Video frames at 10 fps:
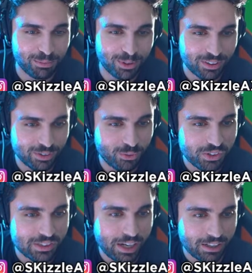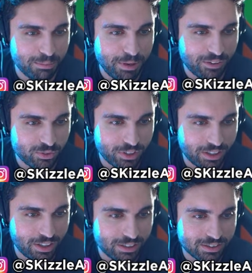more recycled maps,
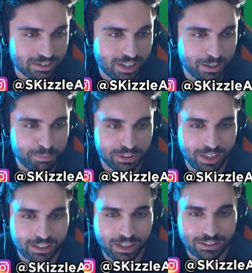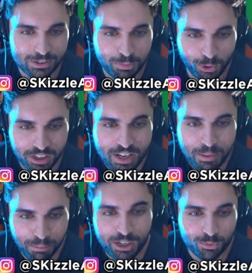regardless, is getting pathetic at this point.
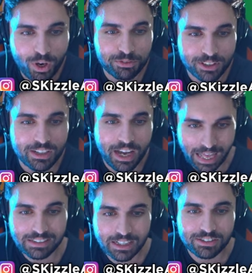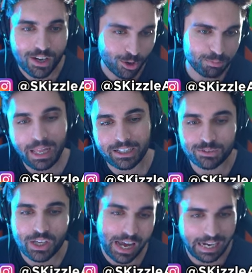Modern Warfare XX or Black
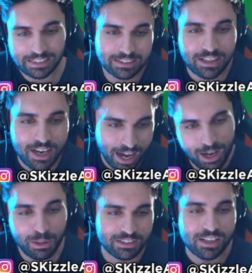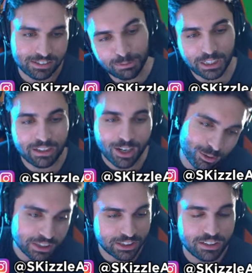Ops XX. How about something
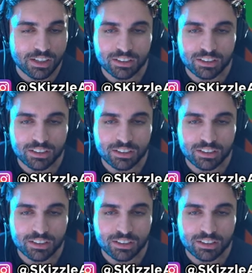original?